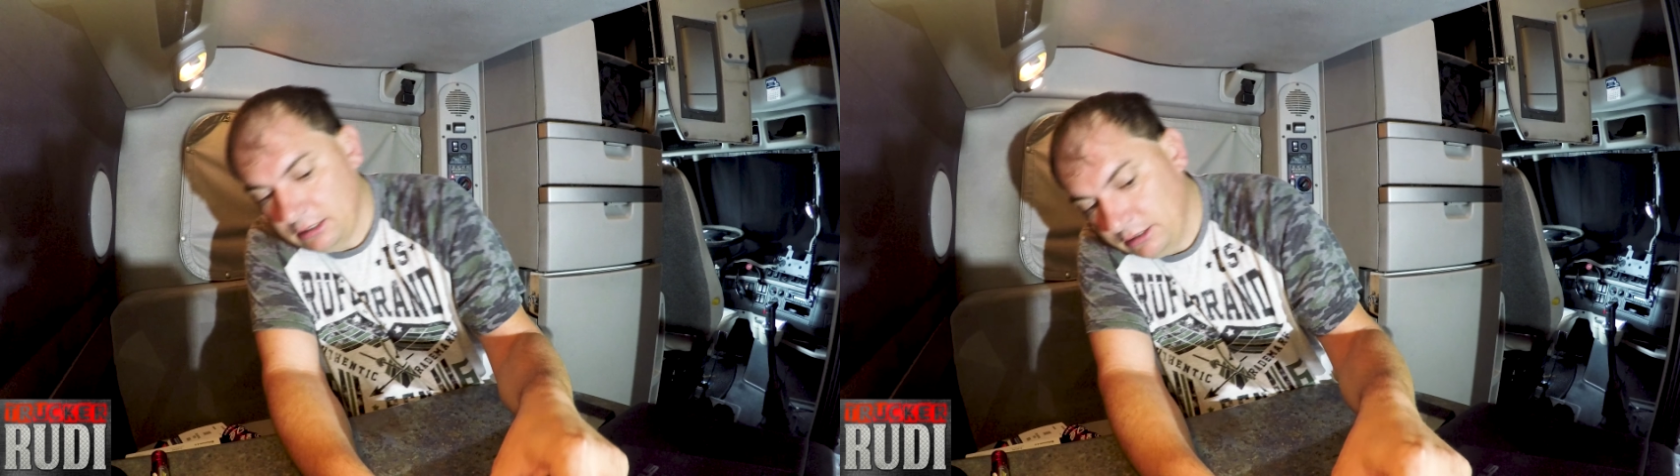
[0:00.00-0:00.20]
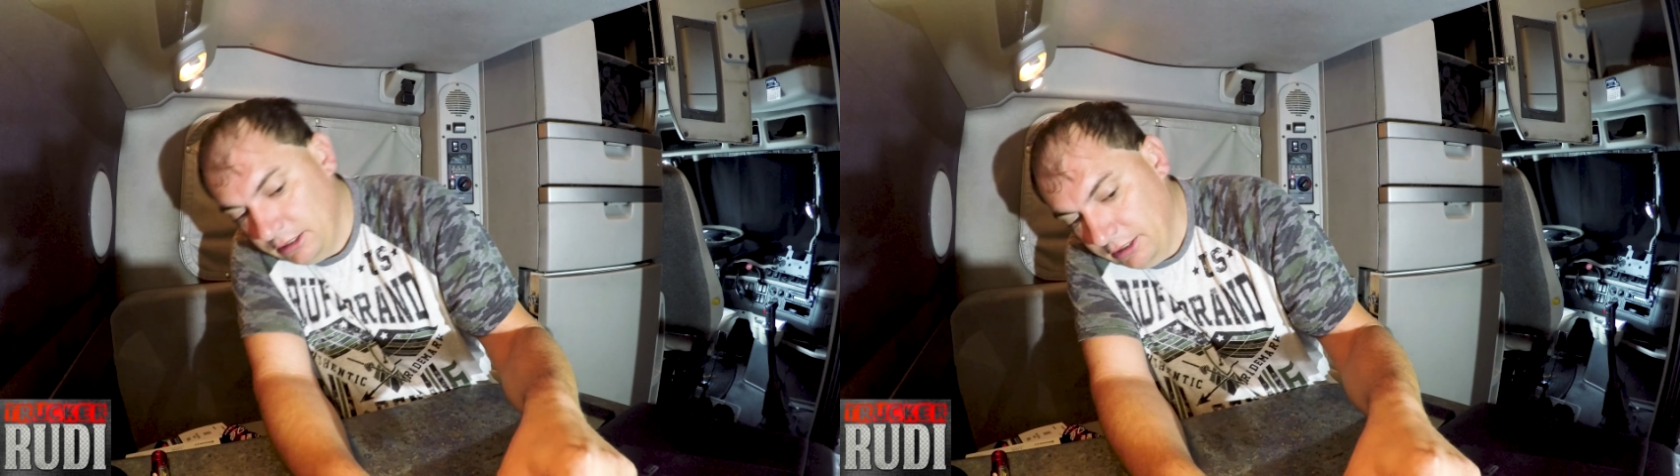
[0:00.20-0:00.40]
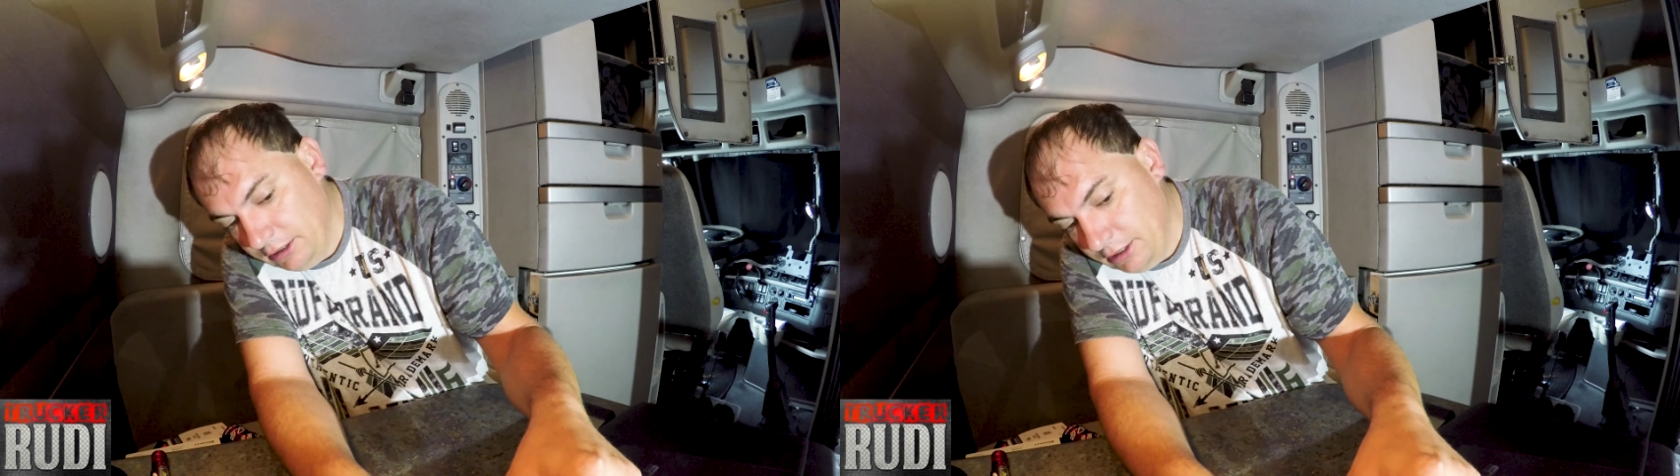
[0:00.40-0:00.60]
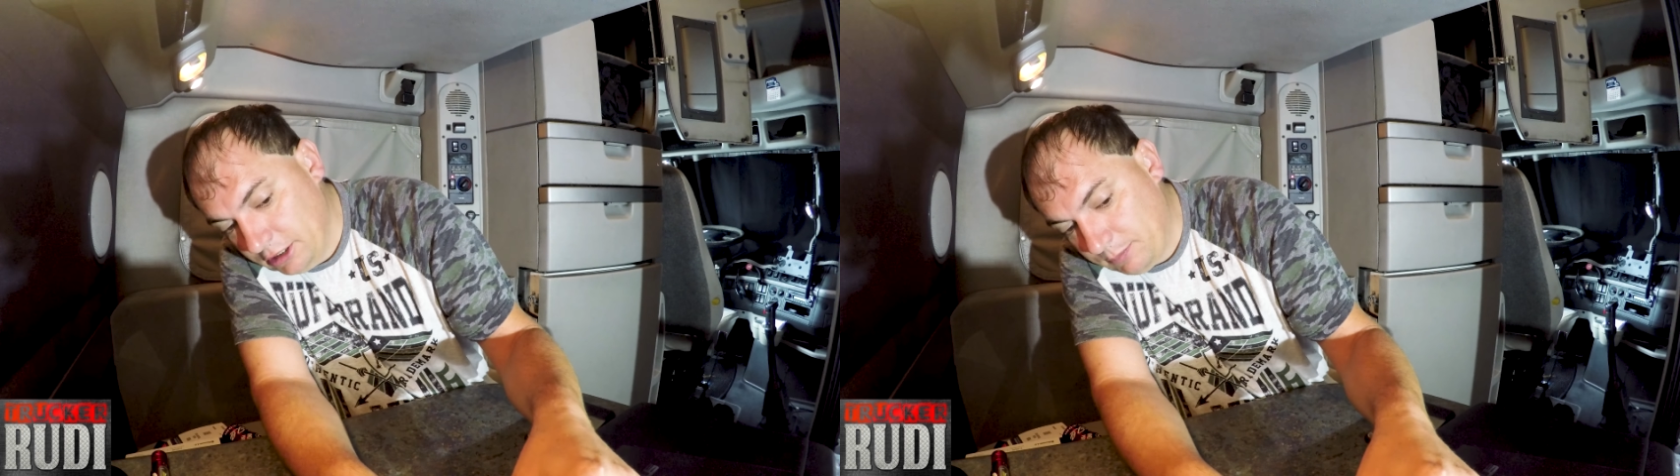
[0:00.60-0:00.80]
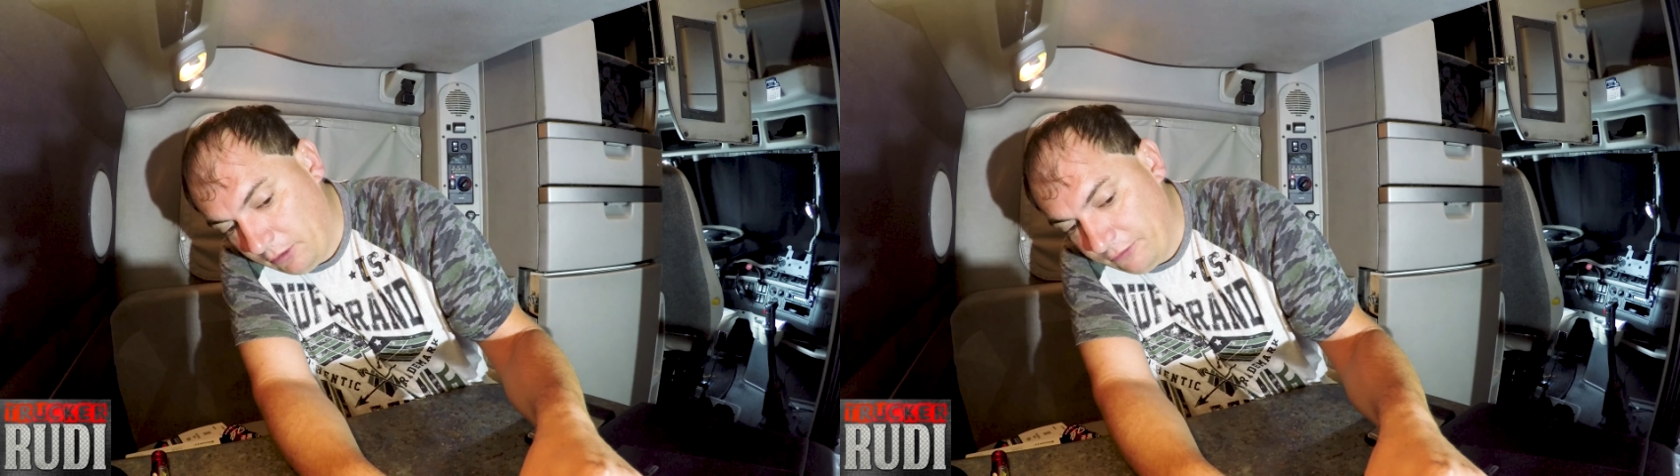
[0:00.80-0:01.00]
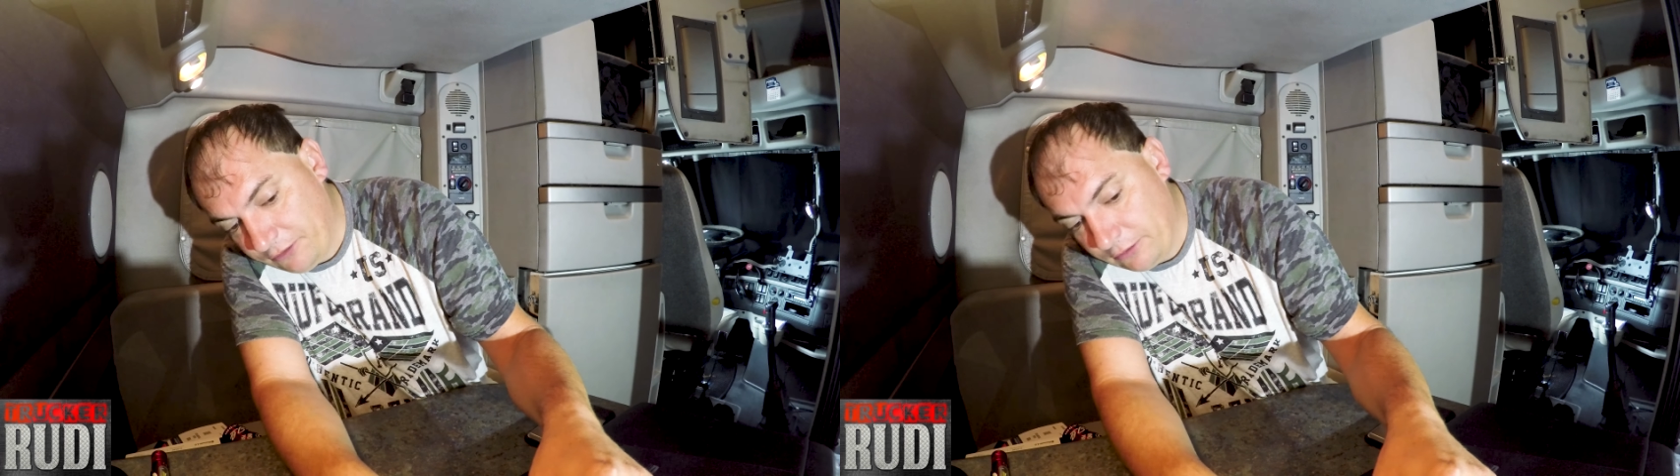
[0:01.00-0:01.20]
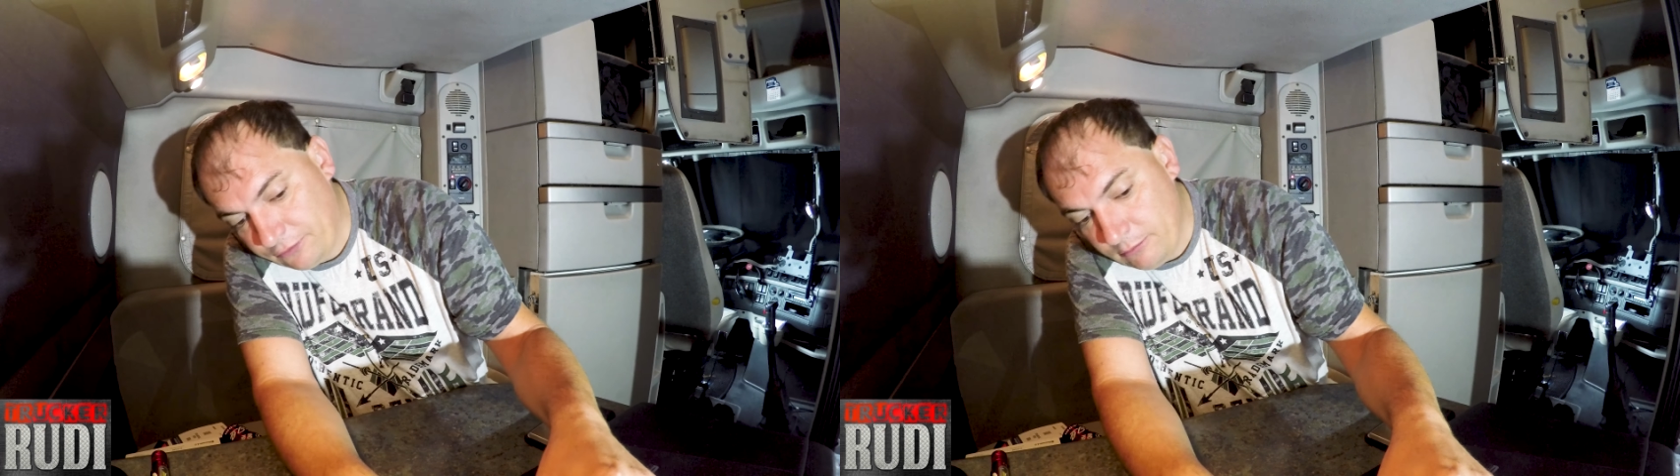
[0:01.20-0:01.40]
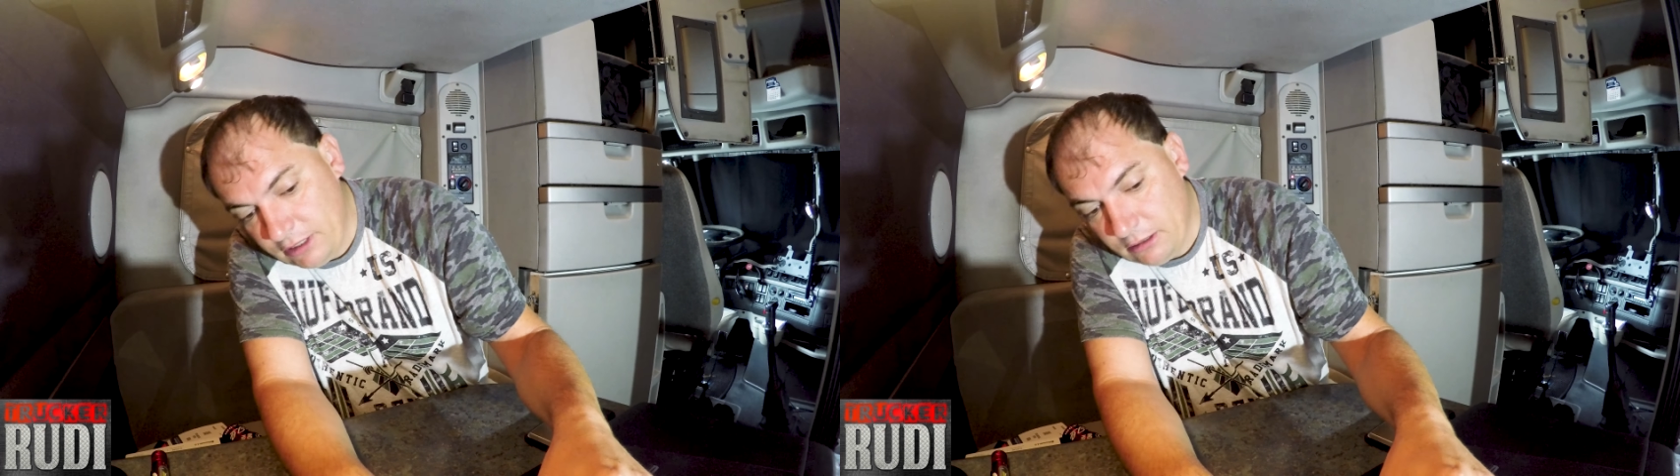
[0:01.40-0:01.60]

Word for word: and it's perfect for me.